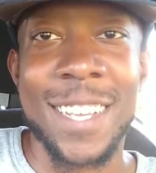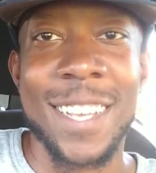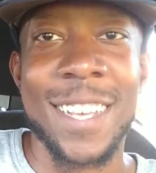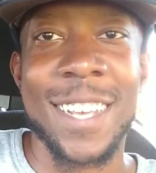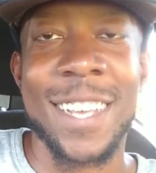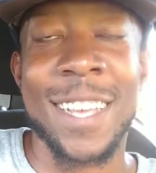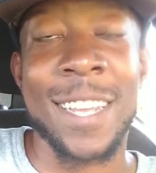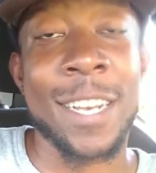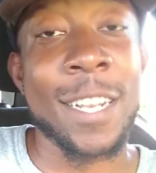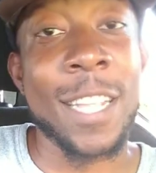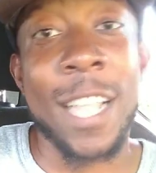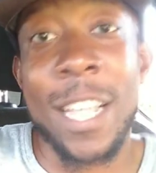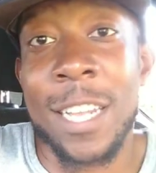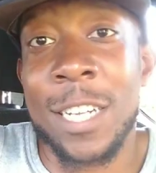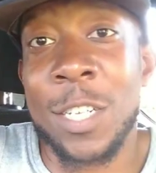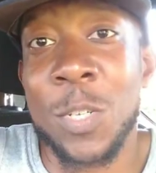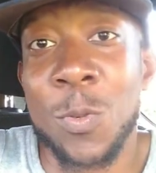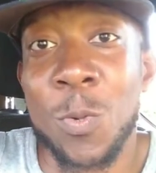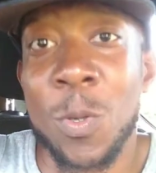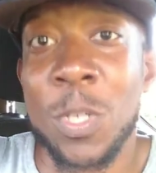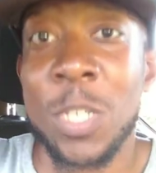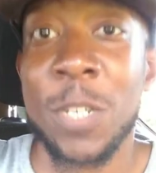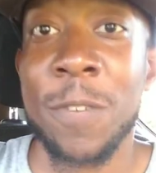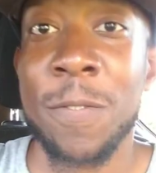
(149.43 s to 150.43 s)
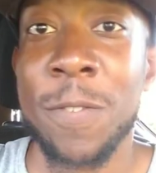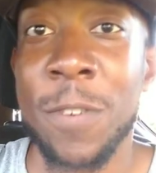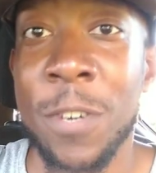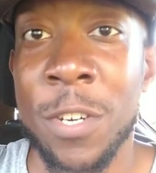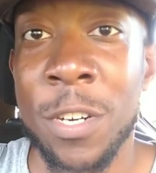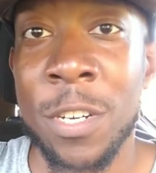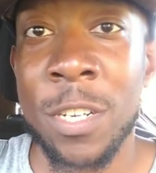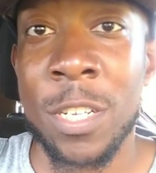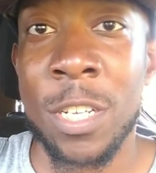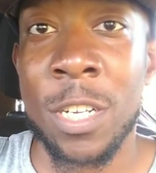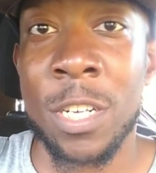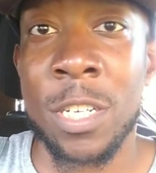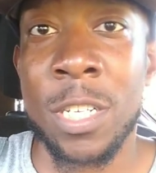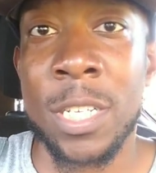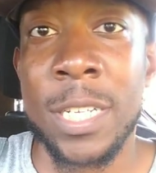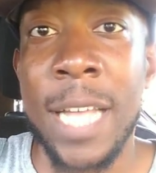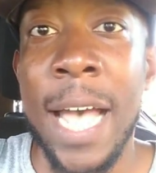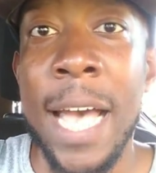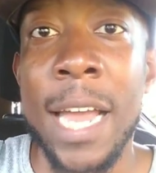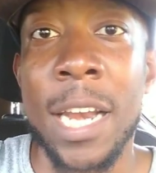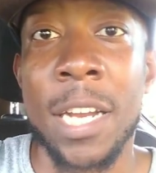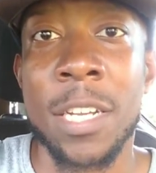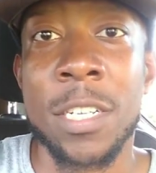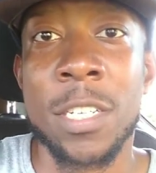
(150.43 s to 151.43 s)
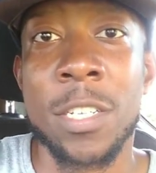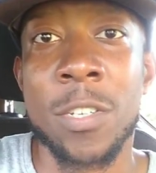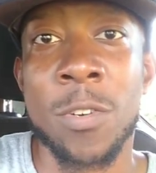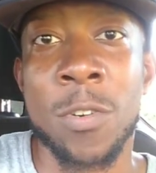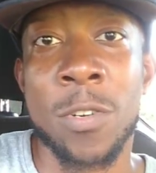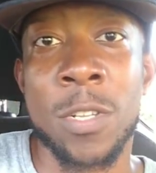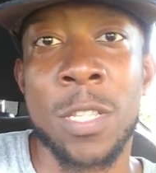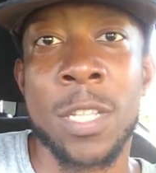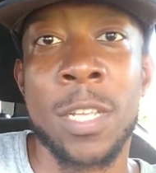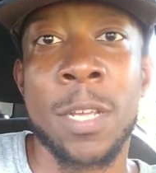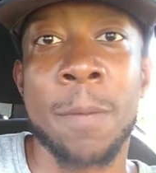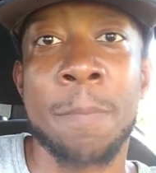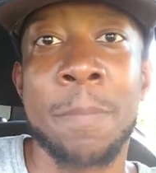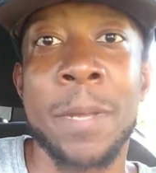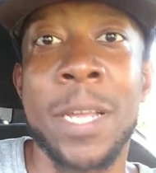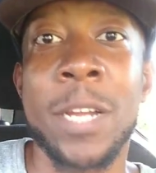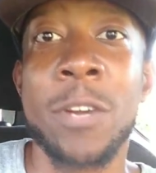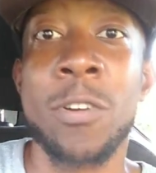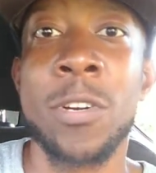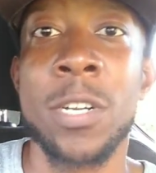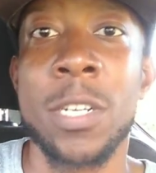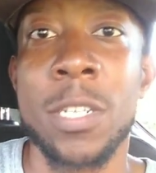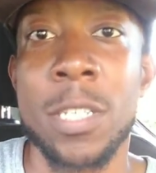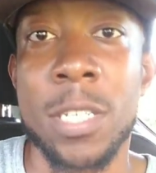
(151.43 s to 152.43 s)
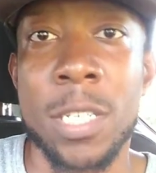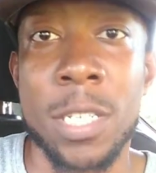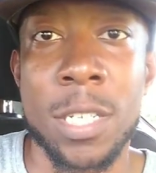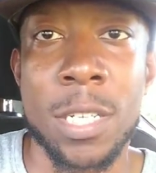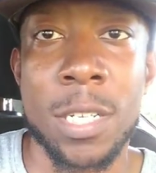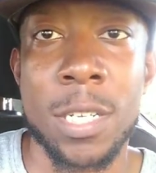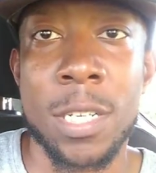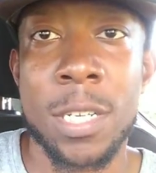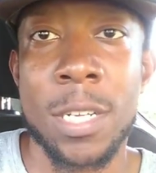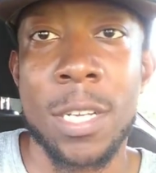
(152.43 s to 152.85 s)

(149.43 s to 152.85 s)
And they just want you for your status or the appearance